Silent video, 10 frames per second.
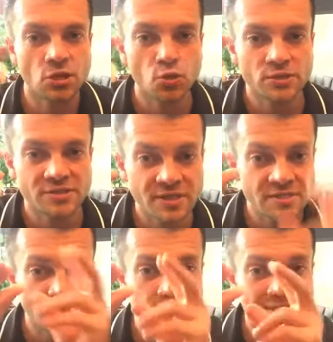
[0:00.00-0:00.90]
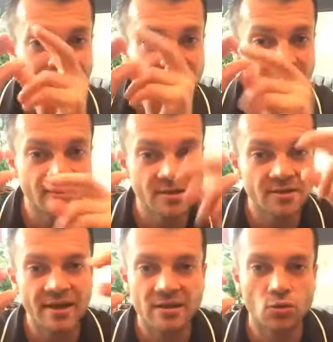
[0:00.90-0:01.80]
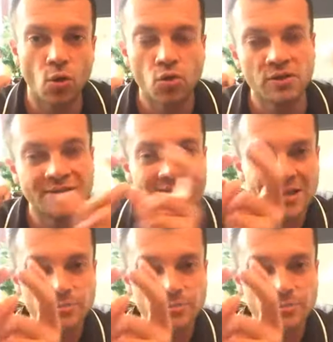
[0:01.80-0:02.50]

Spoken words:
your system cannot connect all the dots,